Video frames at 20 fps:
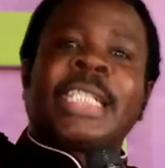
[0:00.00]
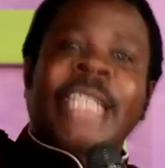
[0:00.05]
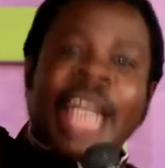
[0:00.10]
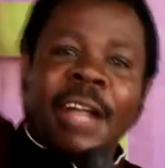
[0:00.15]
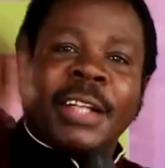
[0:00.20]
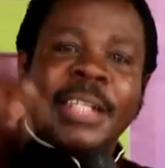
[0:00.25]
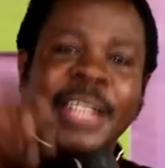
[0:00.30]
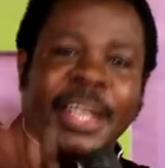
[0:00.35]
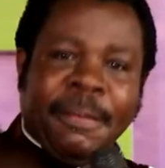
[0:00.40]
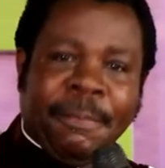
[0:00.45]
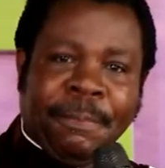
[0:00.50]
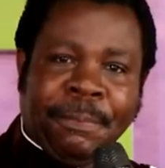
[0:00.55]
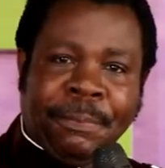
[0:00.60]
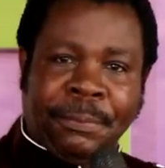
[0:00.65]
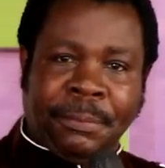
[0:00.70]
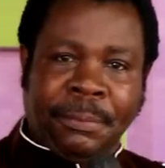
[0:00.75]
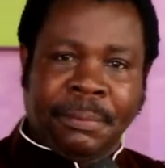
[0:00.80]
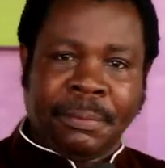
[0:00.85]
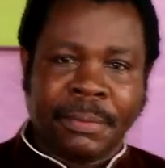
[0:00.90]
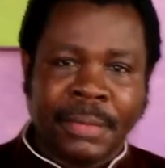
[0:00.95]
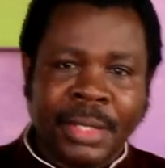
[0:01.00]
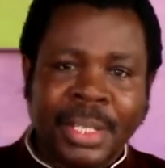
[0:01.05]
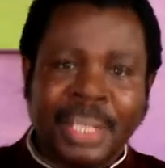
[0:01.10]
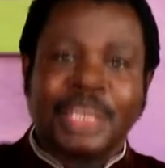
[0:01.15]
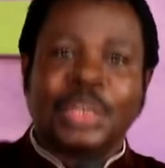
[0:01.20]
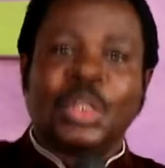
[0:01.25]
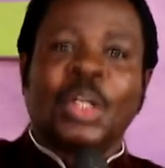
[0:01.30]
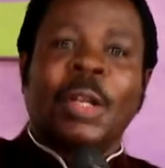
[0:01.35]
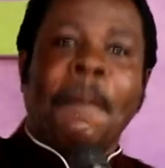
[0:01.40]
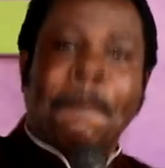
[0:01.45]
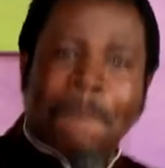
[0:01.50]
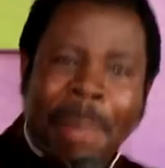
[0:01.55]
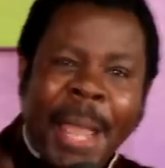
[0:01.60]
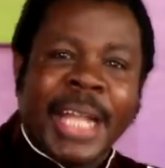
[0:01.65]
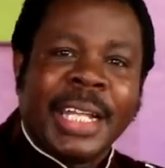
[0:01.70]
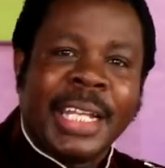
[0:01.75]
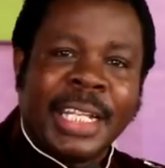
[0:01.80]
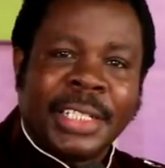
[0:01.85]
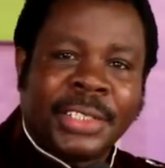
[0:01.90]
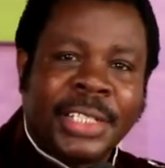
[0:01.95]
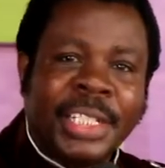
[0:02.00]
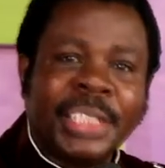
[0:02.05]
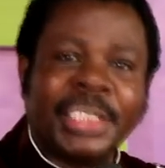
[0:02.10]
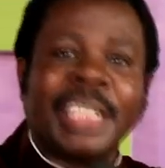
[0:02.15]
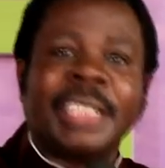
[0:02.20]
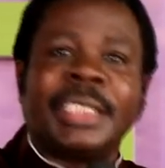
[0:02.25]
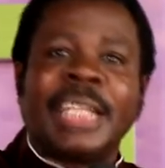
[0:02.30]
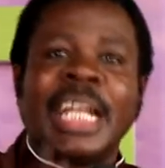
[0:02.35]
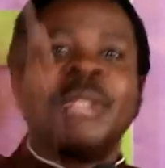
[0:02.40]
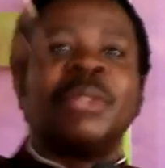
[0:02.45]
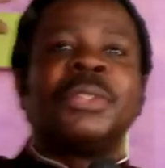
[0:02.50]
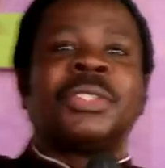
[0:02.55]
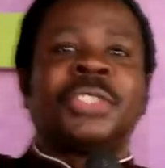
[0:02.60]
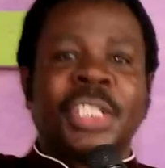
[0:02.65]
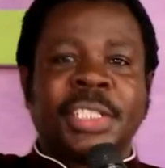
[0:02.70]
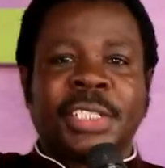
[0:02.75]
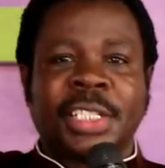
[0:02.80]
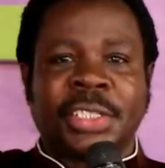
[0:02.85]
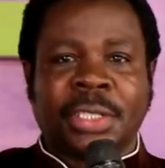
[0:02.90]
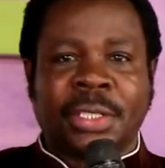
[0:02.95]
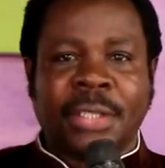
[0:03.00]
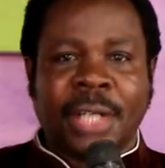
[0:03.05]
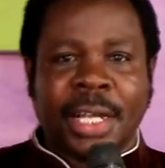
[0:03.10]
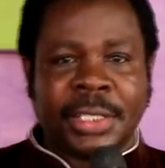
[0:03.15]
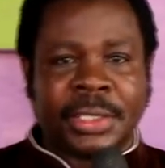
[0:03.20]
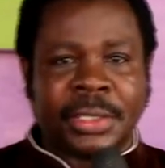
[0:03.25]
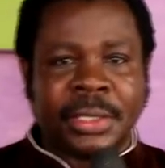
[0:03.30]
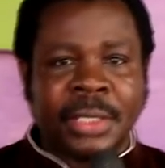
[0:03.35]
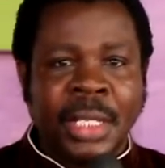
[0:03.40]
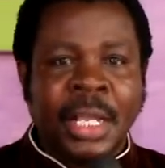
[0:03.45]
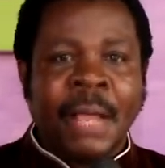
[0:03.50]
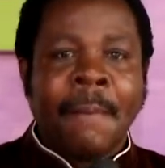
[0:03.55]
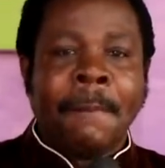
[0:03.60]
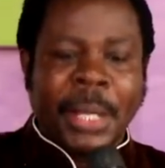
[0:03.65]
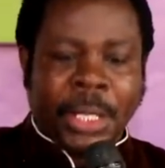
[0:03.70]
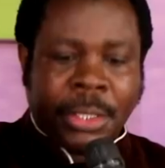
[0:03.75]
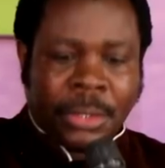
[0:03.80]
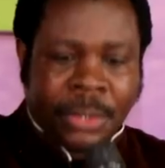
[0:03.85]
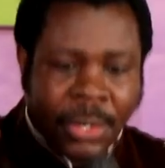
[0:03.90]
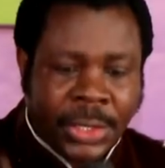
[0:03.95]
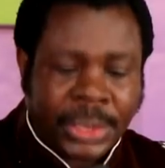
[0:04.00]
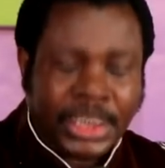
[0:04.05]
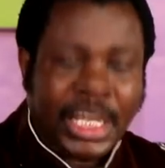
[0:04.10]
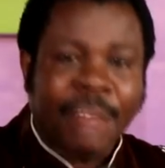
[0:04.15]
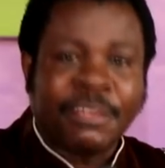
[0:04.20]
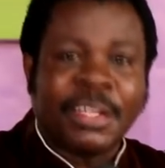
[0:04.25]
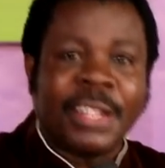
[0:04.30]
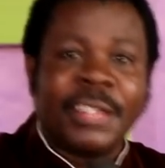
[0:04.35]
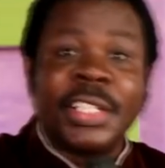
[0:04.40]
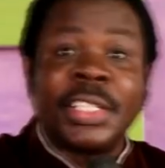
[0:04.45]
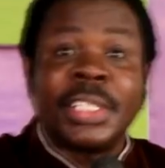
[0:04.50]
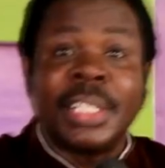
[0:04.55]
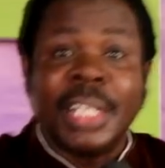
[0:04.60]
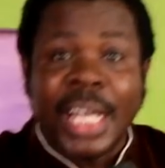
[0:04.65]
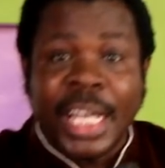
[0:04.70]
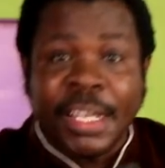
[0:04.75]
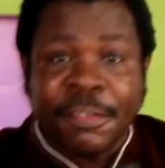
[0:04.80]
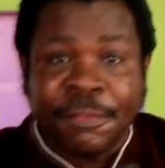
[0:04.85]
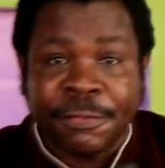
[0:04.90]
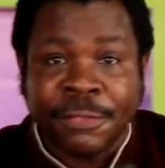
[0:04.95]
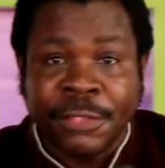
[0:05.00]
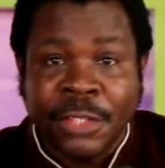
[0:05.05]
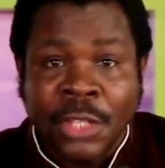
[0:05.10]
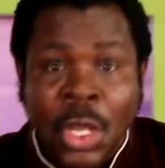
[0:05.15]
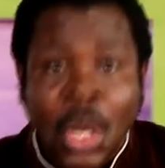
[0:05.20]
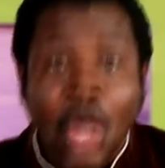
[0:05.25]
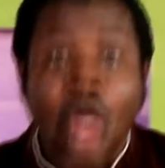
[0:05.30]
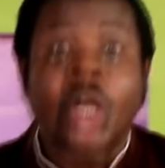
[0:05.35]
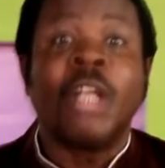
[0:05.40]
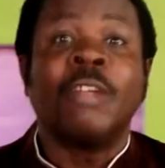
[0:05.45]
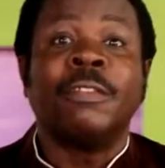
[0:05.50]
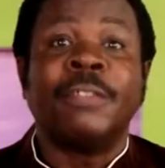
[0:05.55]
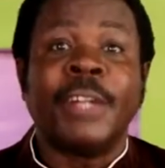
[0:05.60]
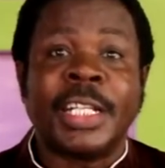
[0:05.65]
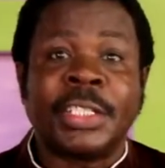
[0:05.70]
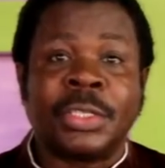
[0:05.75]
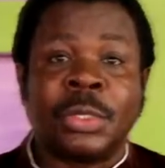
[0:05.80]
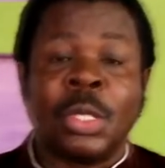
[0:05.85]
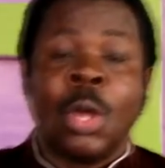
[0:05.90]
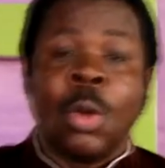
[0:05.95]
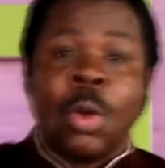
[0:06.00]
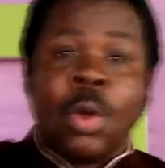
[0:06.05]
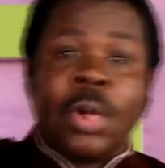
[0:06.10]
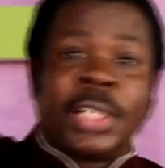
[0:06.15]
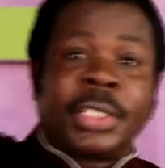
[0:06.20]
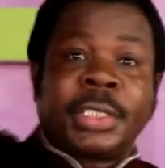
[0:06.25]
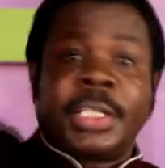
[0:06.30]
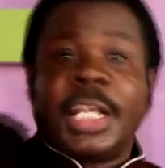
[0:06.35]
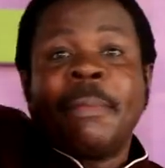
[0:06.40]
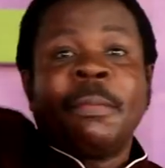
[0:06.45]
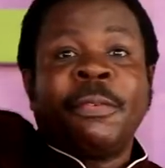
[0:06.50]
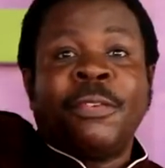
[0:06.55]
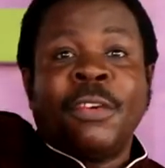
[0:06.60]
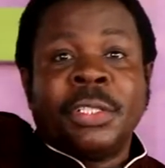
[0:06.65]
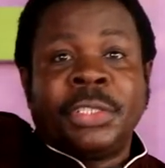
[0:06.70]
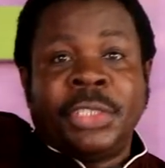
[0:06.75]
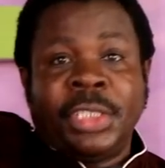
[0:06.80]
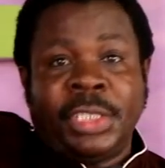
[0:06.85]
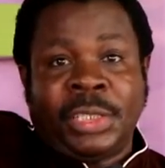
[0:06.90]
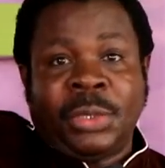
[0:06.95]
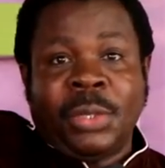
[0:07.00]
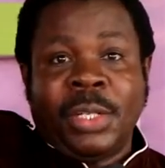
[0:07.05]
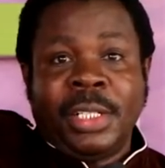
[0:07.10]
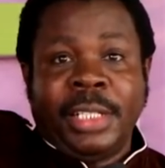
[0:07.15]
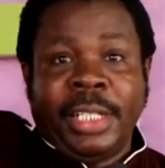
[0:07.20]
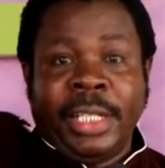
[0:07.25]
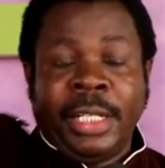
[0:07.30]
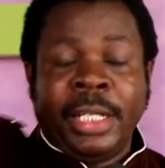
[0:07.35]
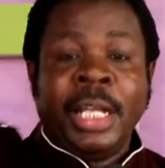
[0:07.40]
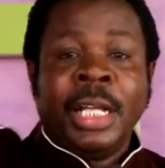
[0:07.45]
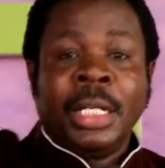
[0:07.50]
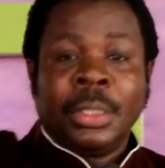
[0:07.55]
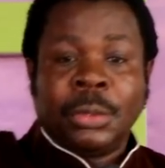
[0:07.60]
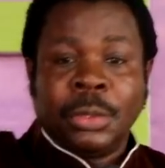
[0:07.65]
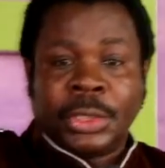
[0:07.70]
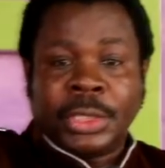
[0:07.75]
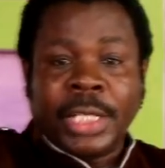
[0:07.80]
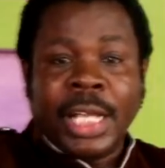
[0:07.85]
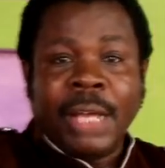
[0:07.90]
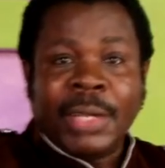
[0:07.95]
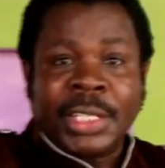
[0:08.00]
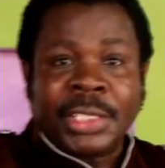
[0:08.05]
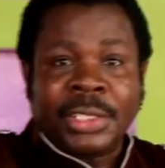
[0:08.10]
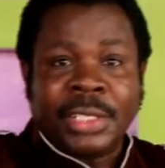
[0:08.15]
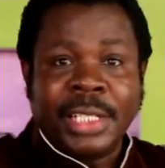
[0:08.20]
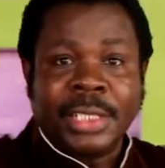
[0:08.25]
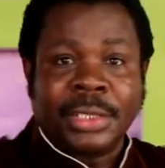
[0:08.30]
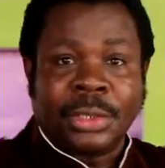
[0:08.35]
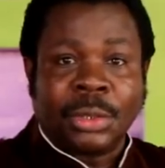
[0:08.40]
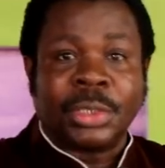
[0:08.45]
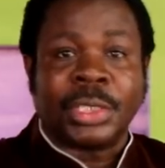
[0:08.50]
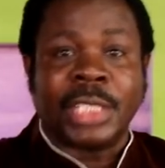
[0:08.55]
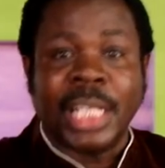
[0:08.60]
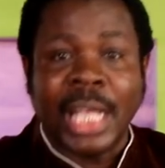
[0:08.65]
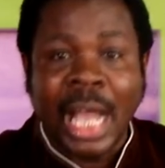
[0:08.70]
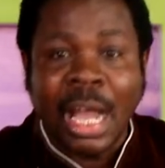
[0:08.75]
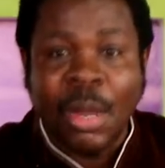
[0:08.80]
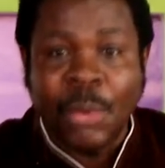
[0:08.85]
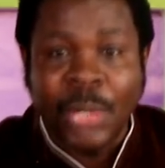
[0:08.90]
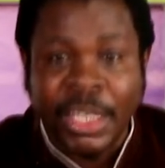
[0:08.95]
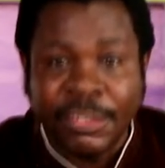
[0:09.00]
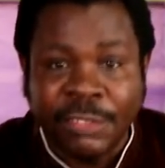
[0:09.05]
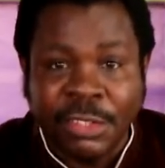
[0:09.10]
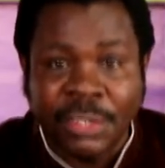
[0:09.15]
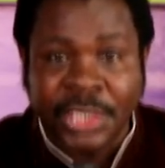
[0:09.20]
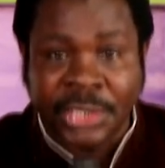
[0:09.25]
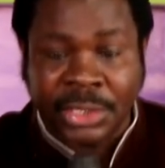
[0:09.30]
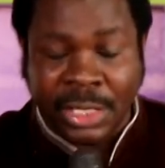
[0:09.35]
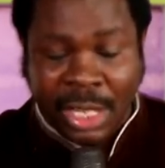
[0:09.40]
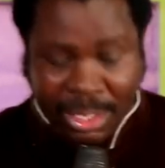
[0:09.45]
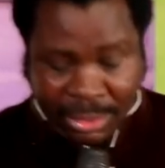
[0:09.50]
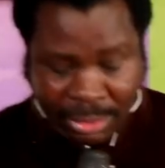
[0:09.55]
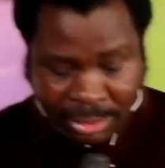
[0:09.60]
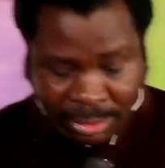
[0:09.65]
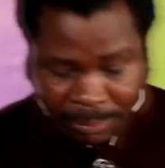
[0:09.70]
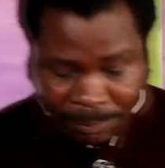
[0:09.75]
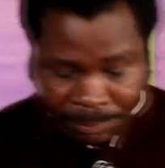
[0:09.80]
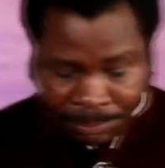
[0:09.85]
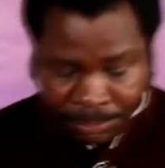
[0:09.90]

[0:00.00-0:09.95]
tell them to repent their sins and turn to Jesus Christ. Because after this life, all of us are going to stand before Jesus one day to say our sins, to say how we lived on this earth.